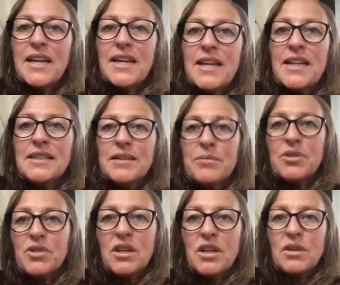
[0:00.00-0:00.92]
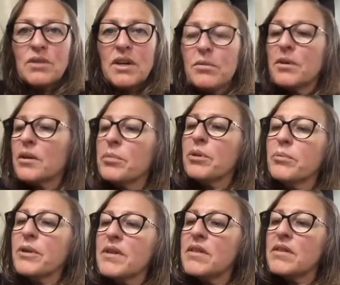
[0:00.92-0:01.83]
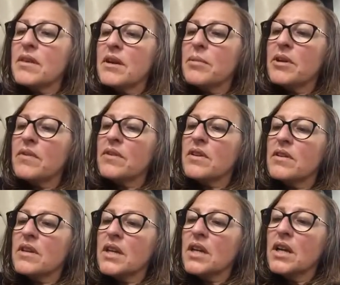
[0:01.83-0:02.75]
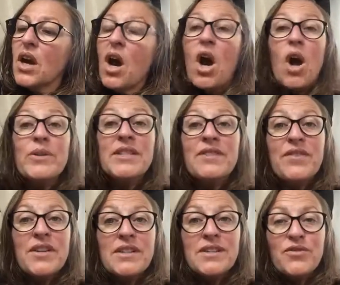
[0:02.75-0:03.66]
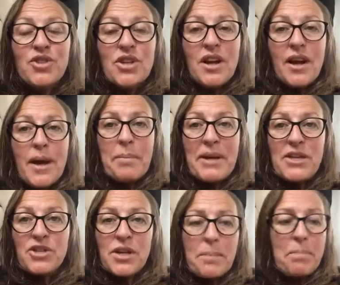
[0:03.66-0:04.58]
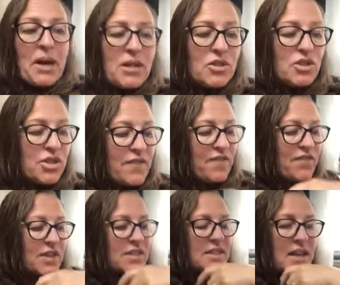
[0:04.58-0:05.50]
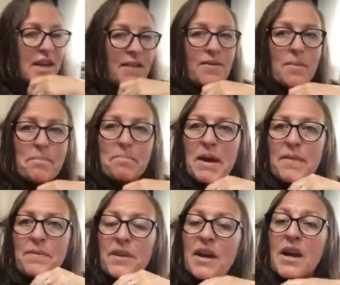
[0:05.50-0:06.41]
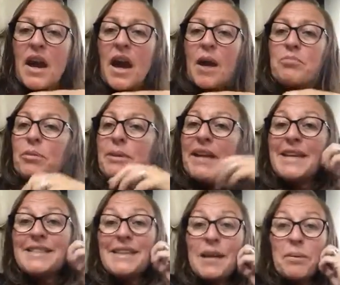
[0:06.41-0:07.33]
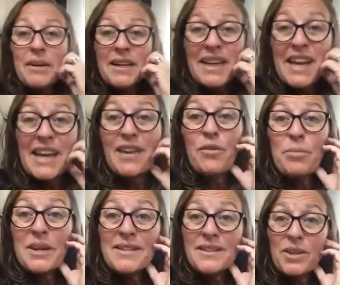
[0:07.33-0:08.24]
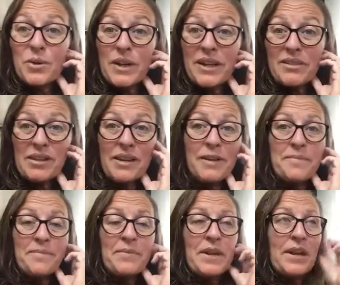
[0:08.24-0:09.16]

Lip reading: is, let me try and hold that without putting my thumb over the thing. Oh, it's the 1st of July, pinch and a punch, the first day of the month. I'd probably get a slap and a kick for being so quick, right?